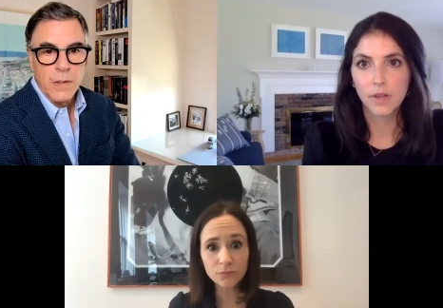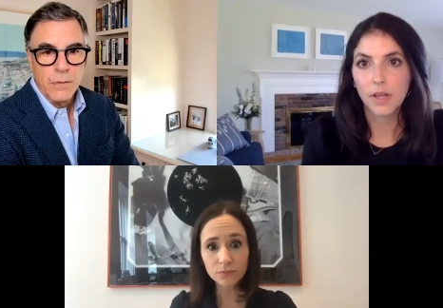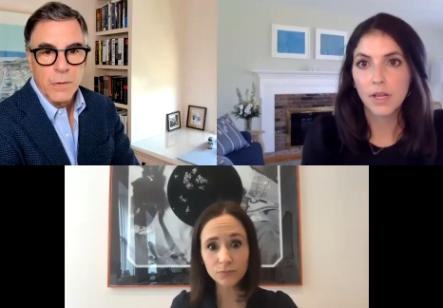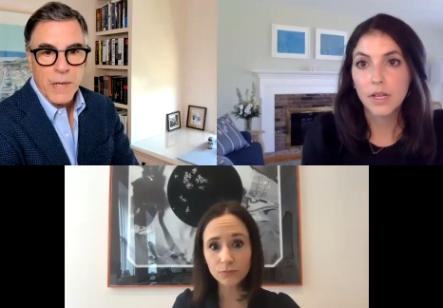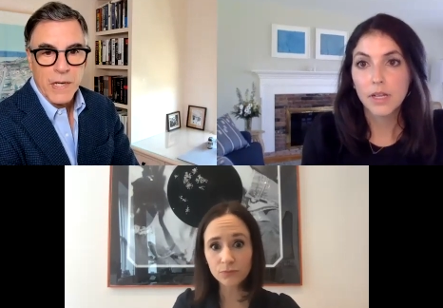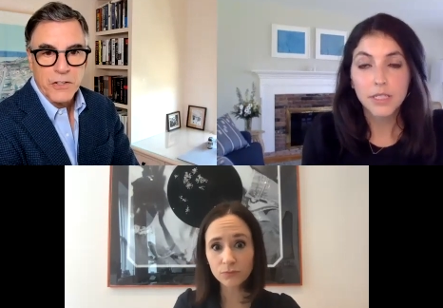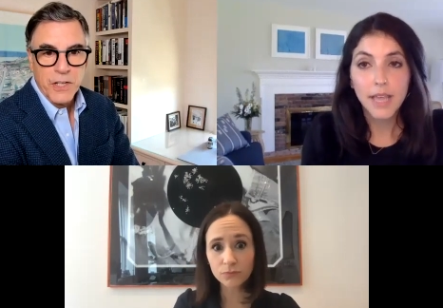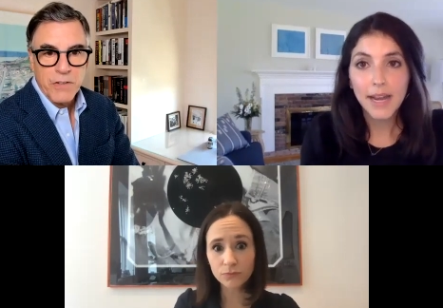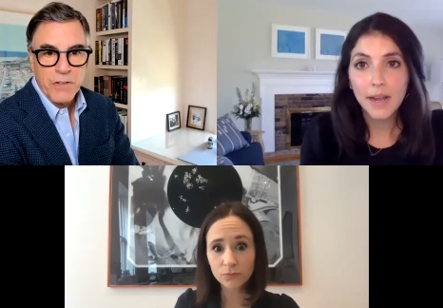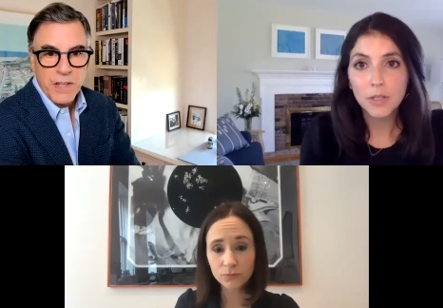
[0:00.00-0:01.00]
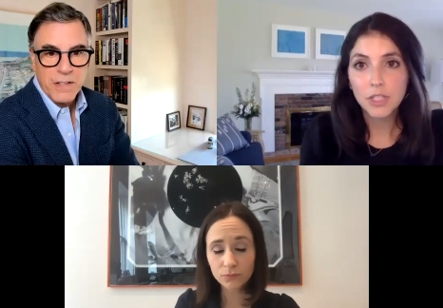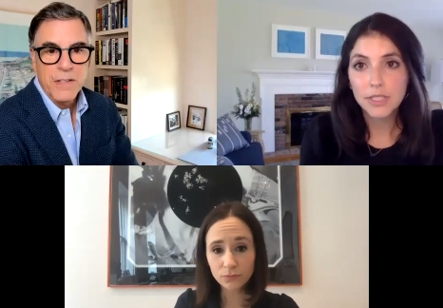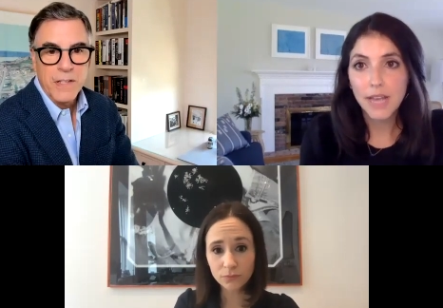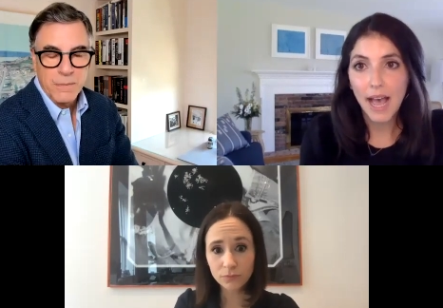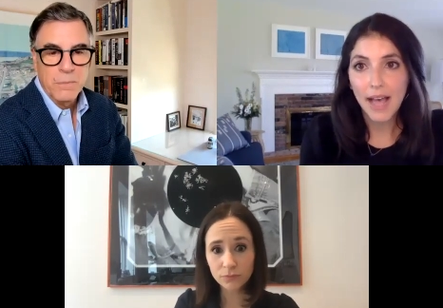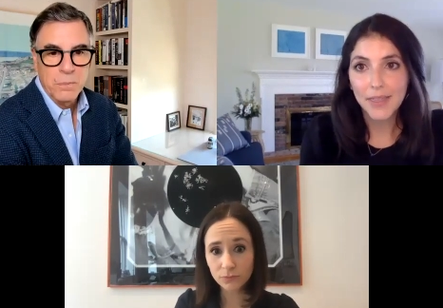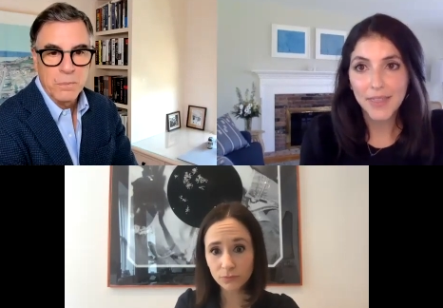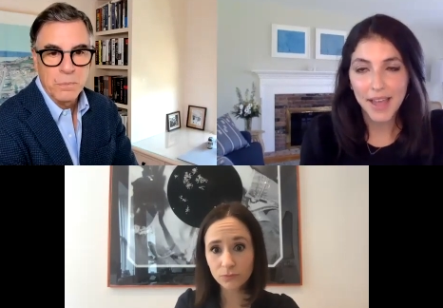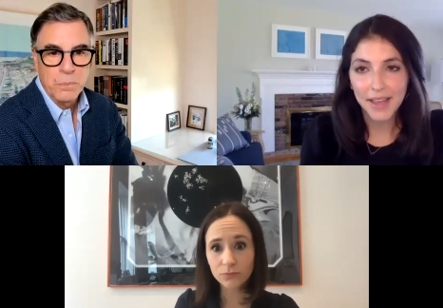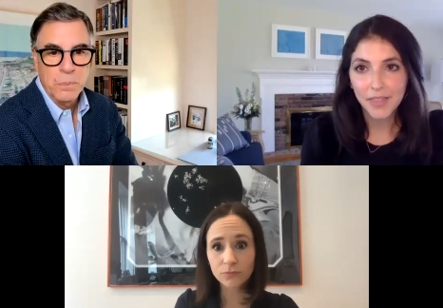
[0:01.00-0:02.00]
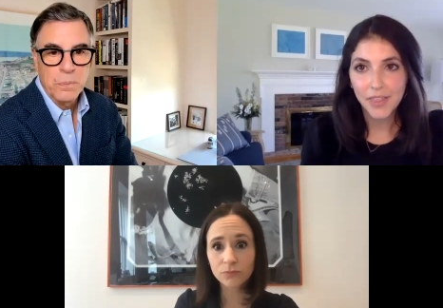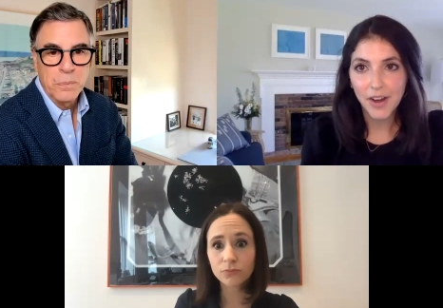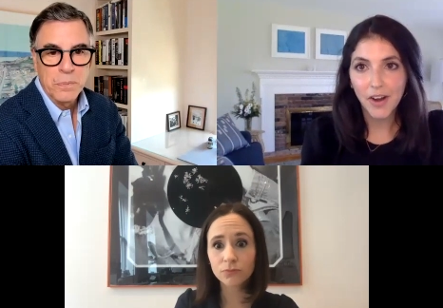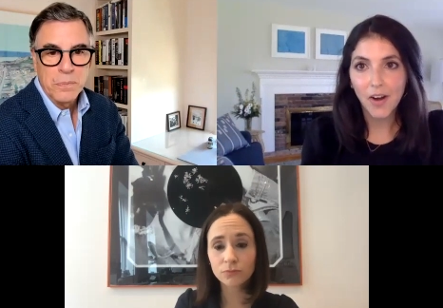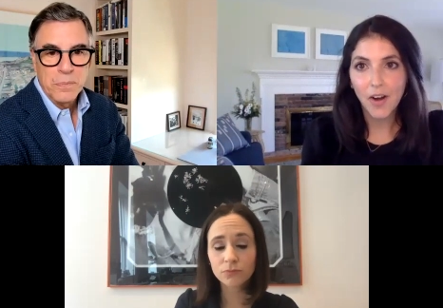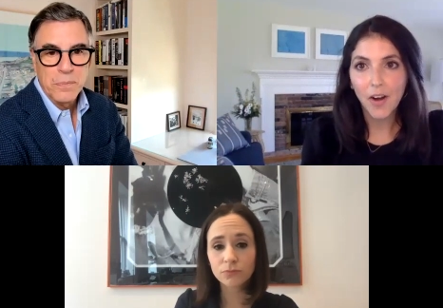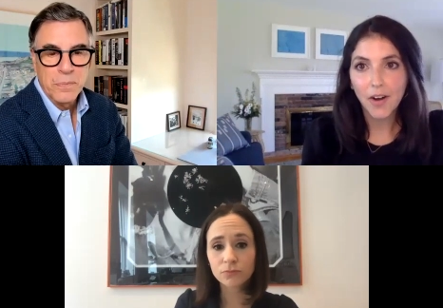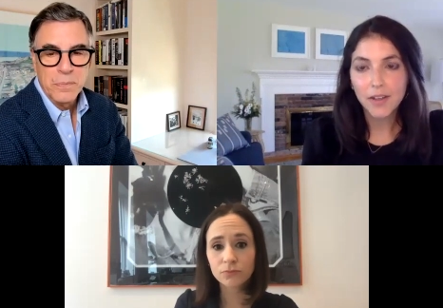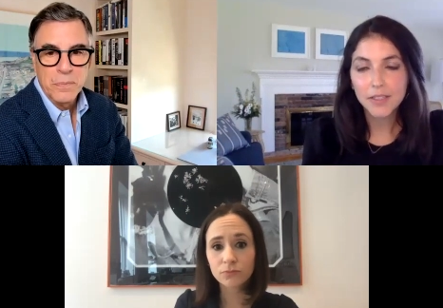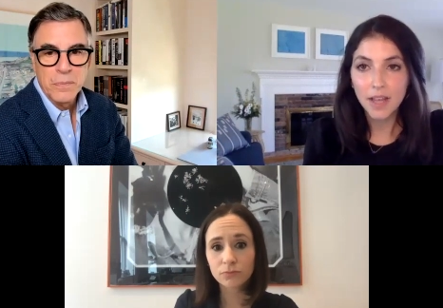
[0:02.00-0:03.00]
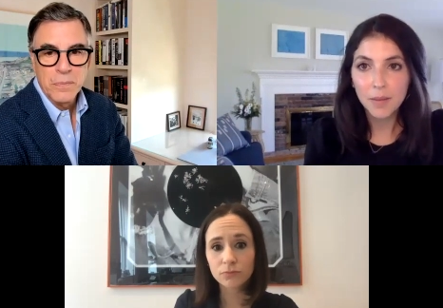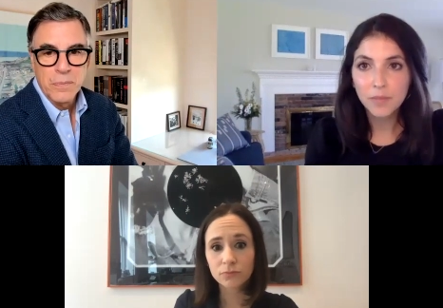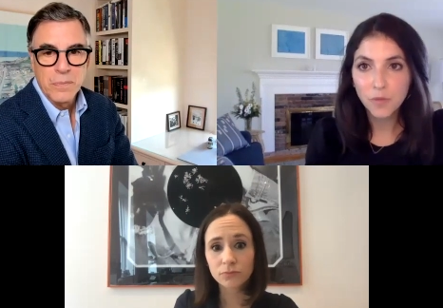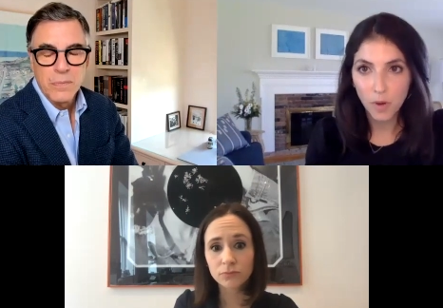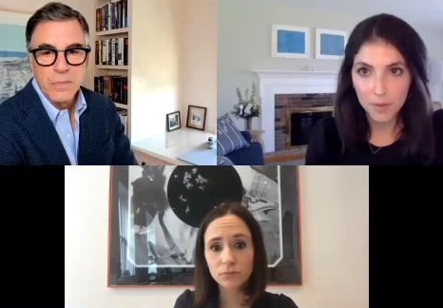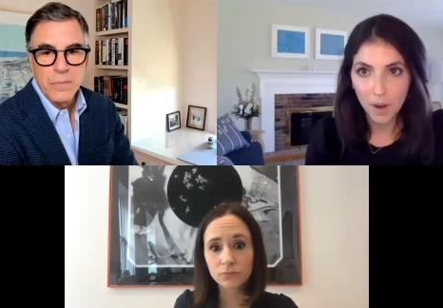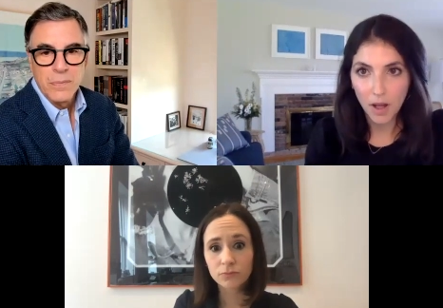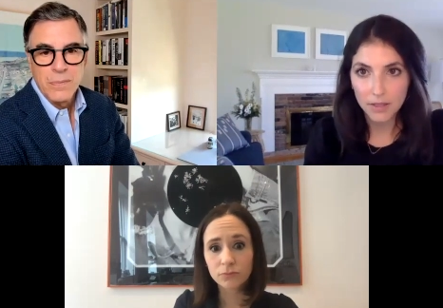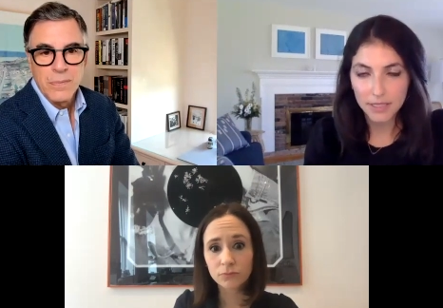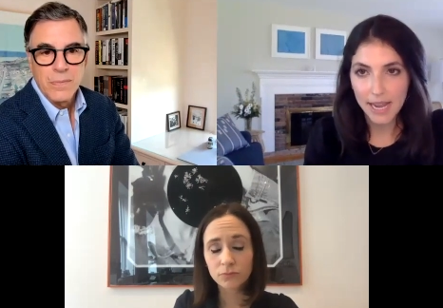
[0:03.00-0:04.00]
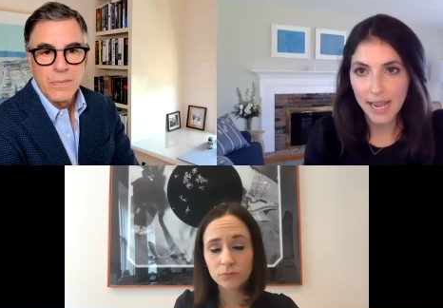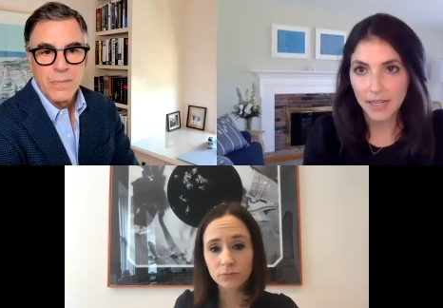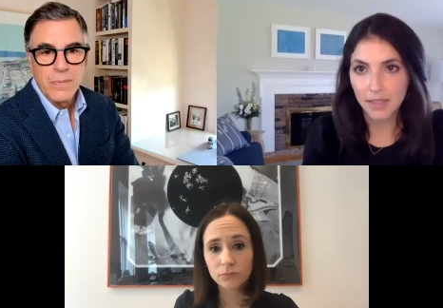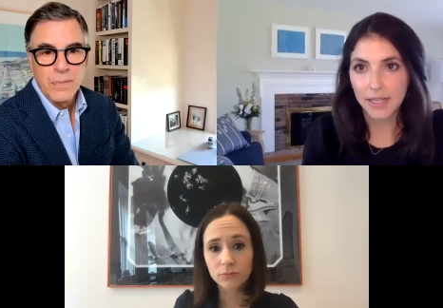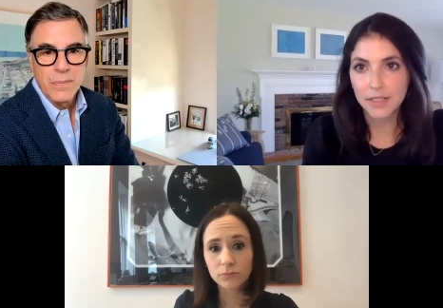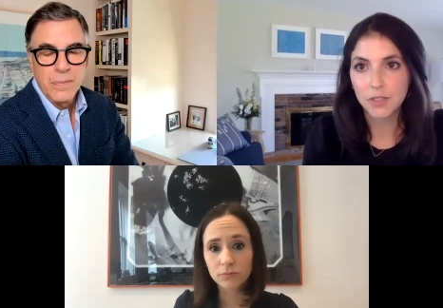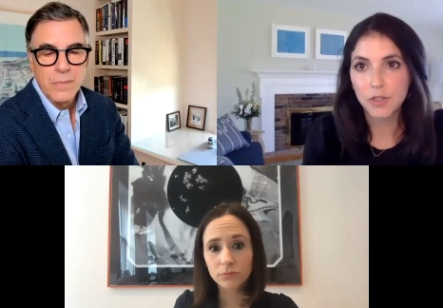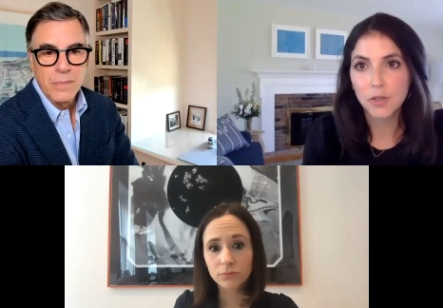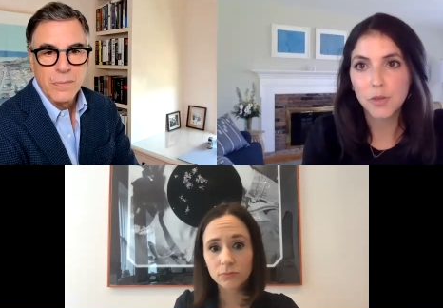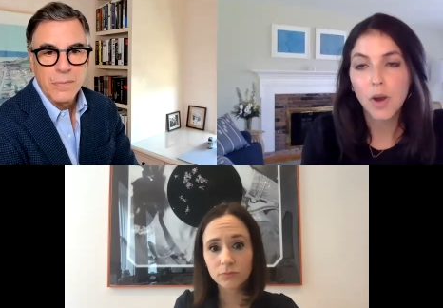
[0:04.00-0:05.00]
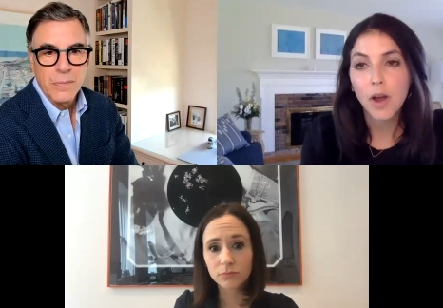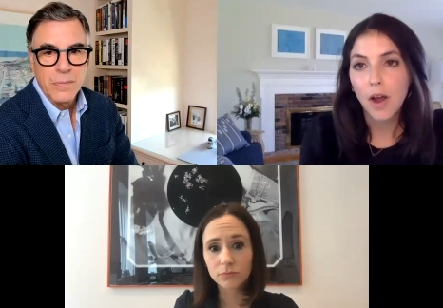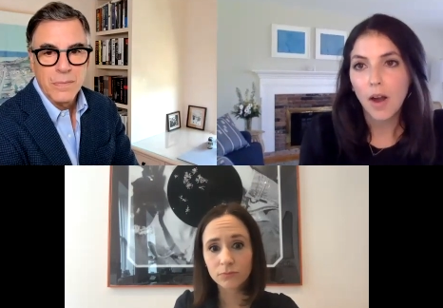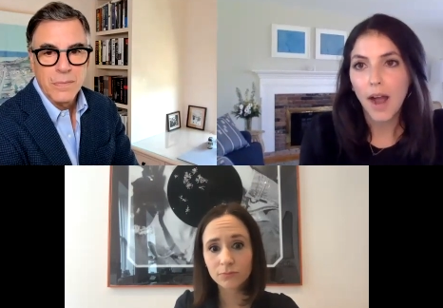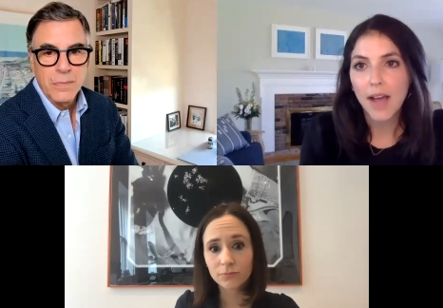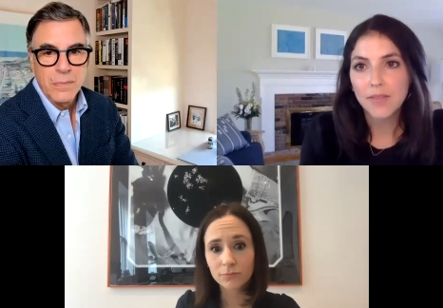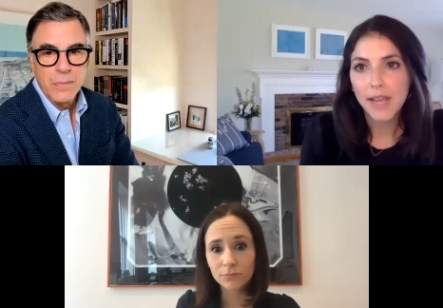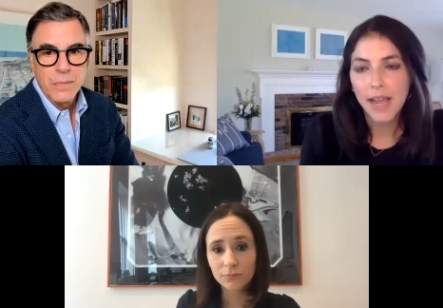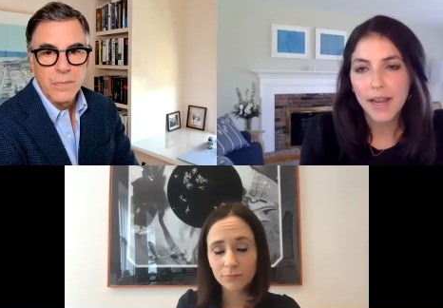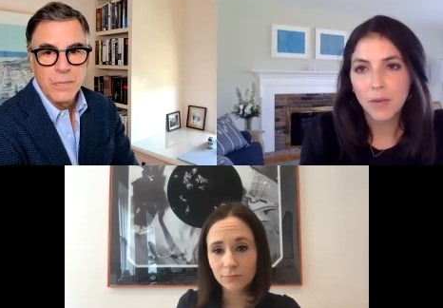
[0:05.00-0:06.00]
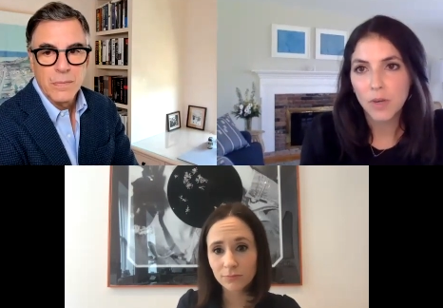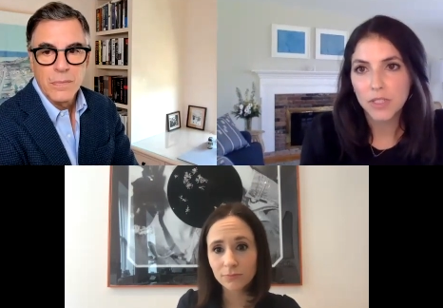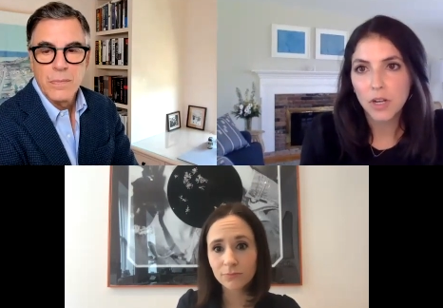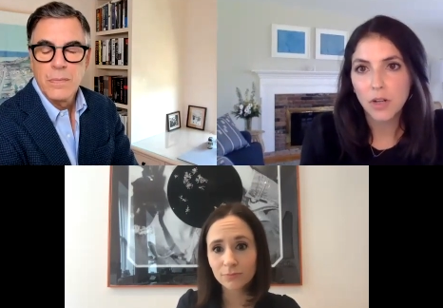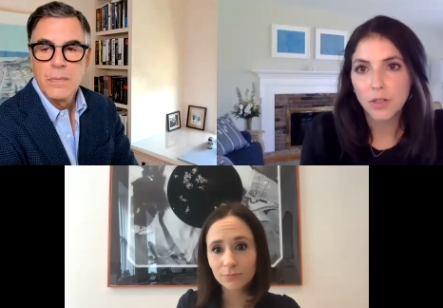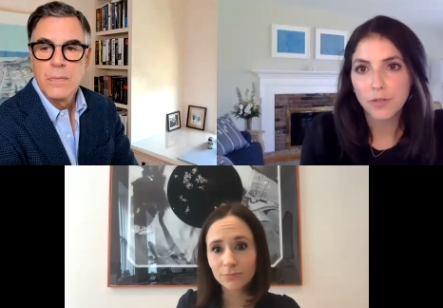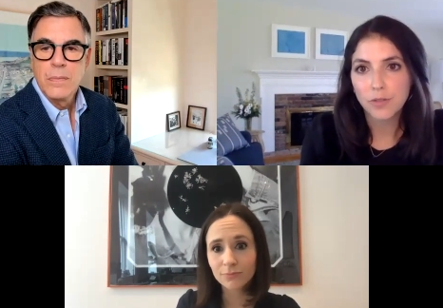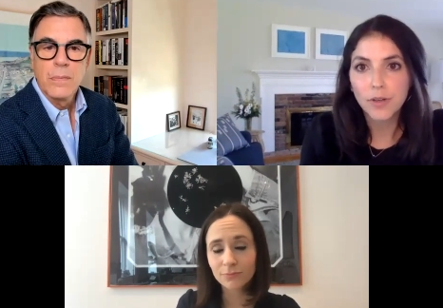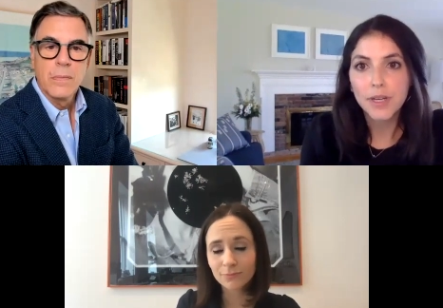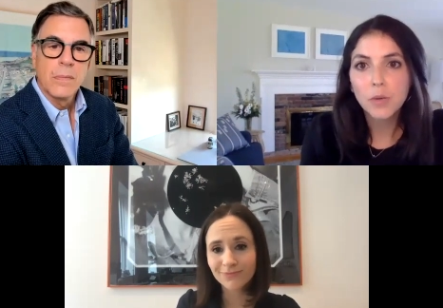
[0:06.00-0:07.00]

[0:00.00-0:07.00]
Speaker 1: Rebecca, to that, I would
Speaker 2: just add that there are some foreign policy analysts who are advocating what is called a free